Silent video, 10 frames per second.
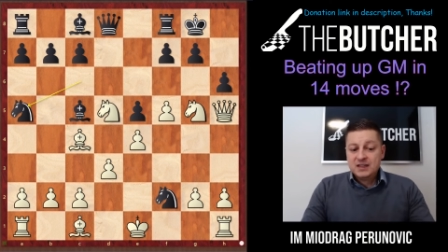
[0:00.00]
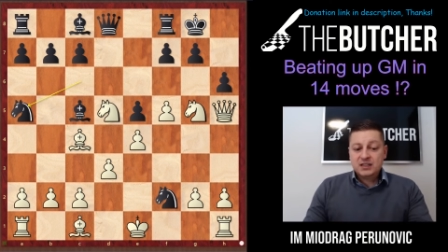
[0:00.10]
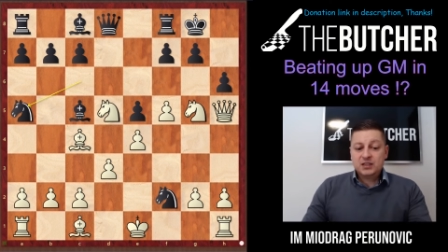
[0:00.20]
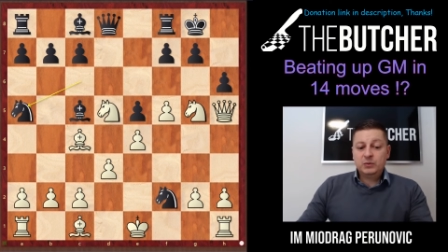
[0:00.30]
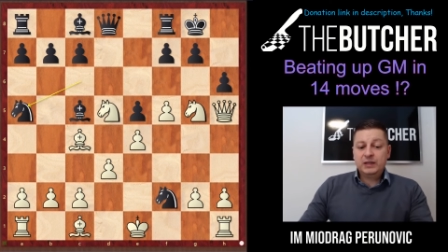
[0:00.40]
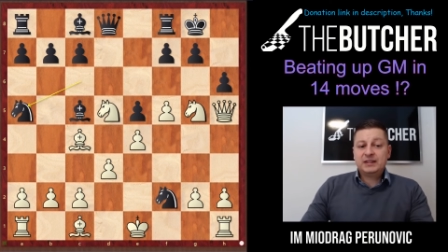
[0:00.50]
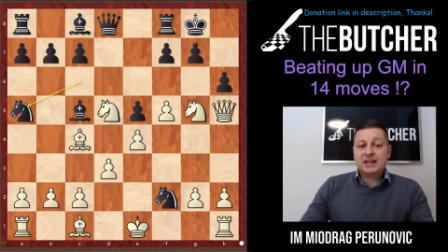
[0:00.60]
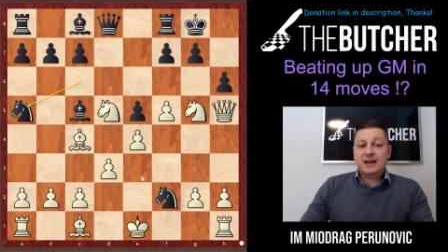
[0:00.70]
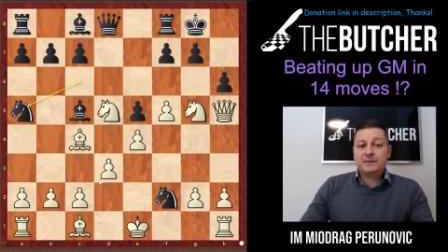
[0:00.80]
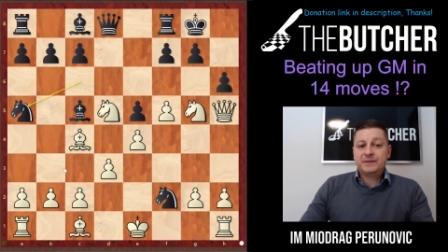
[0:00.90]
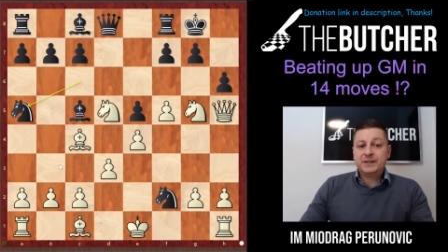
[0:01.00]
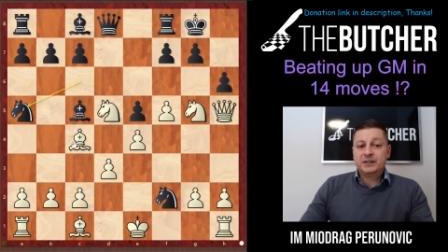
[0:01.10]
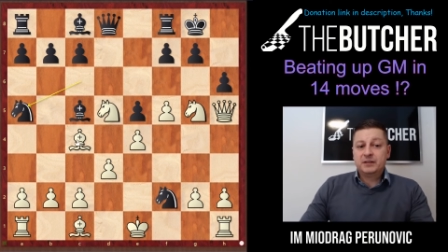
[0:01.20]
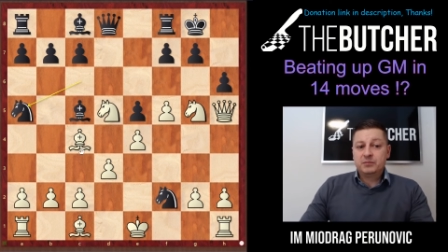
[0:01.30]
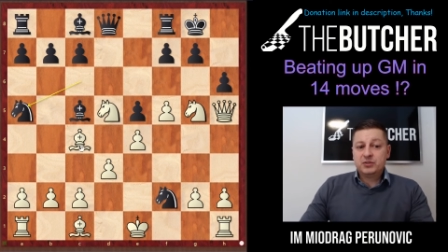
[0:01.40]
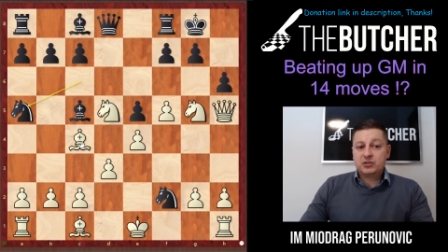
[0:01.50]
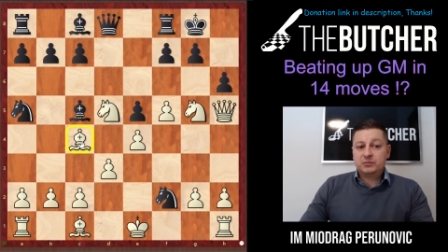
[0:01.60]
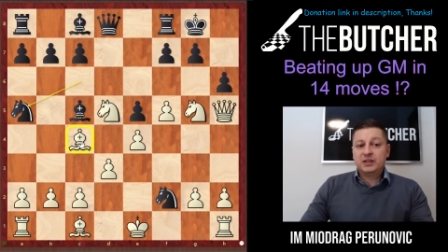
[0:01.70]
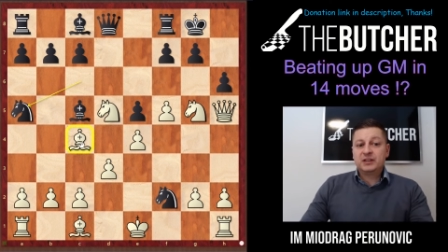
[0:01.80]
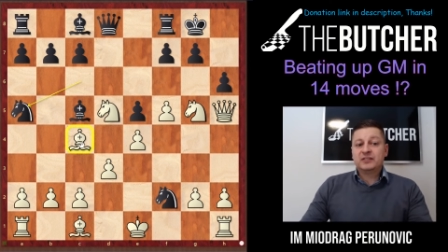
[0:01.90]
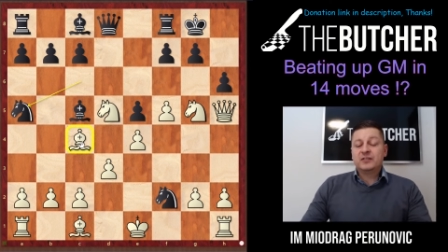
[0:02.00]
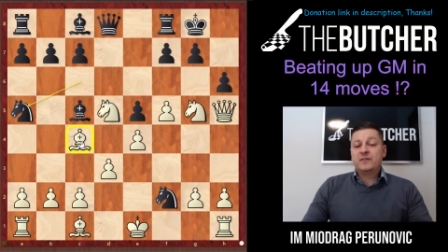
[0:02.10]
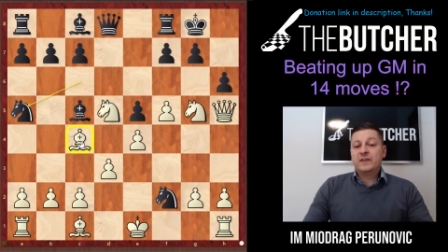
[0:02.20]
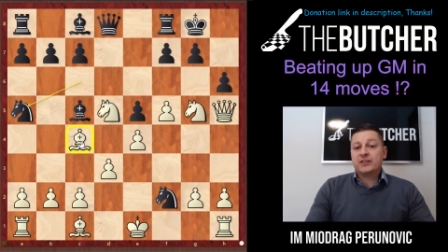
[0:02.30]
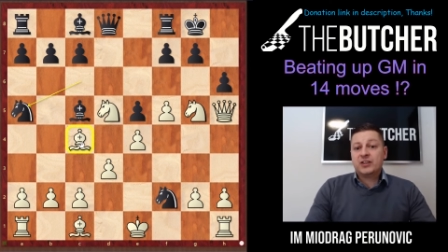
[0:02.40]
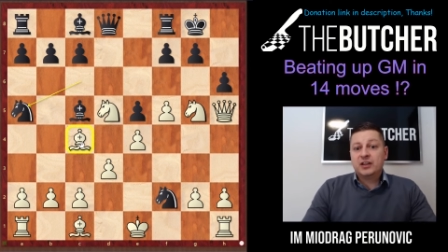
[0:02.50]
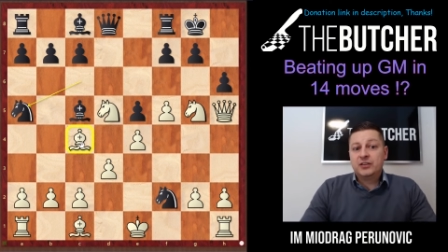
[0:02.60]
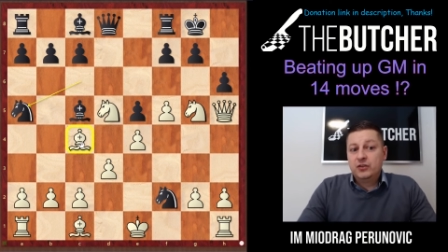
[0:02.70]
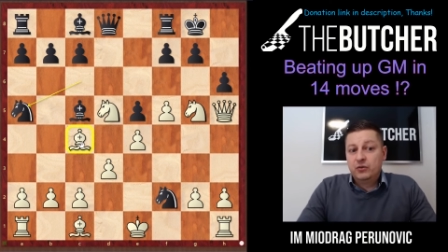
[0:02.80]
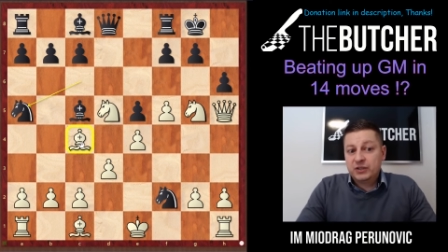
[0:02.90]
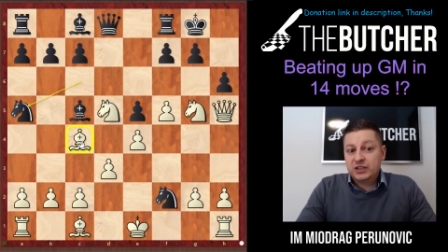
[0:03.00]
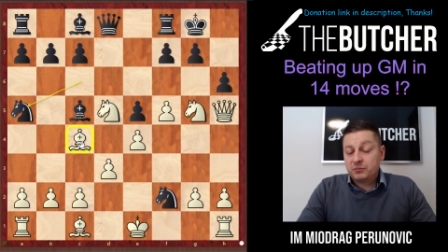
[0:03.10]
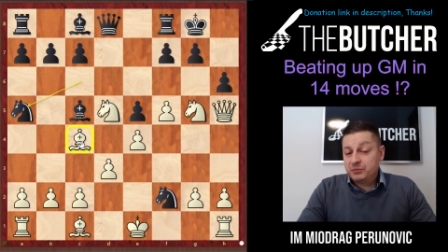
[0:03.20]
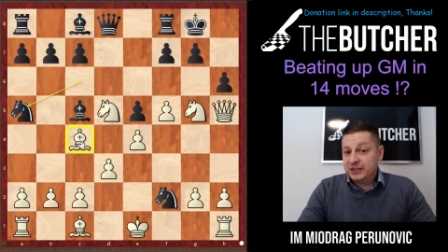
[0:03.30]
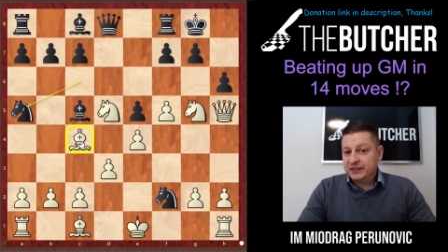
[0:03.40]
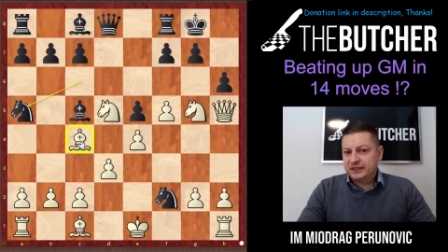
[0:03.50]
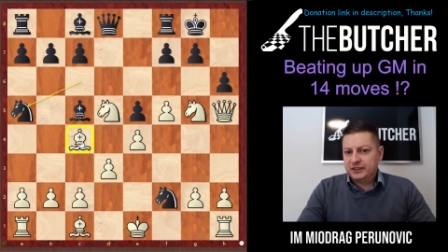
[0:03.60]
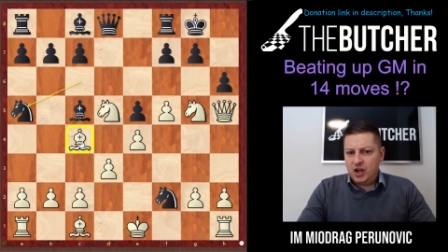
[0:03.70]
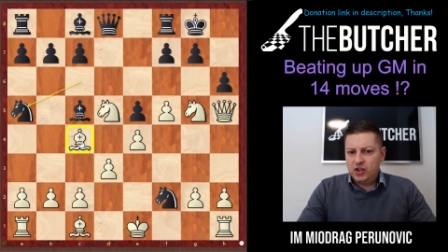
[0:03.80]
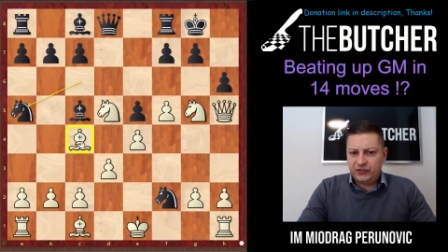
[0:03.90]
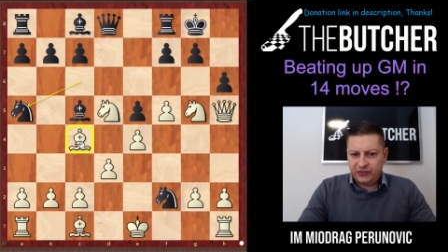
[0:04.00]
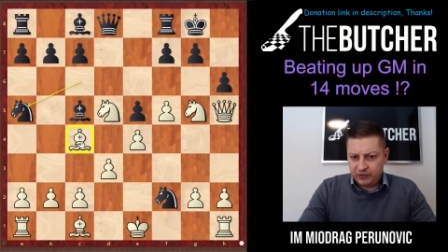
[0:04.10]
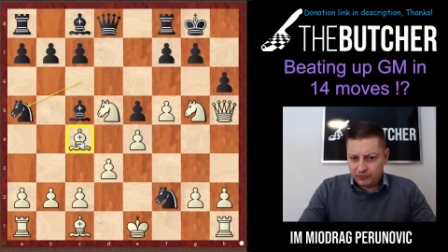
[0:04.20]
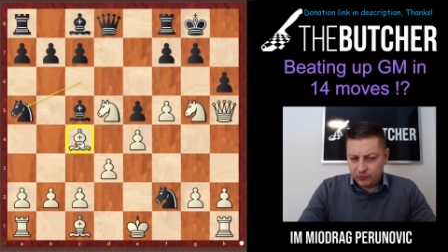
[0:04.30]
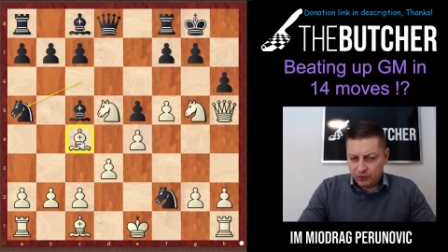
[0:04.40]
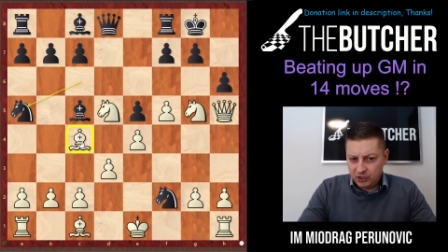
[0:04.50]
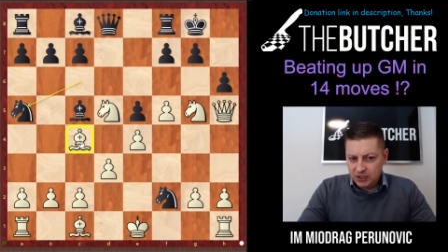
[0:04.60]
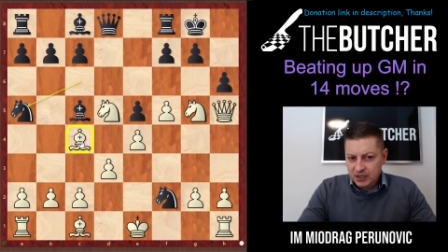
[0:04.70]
he went after the bishop that is a very annoying piece on c4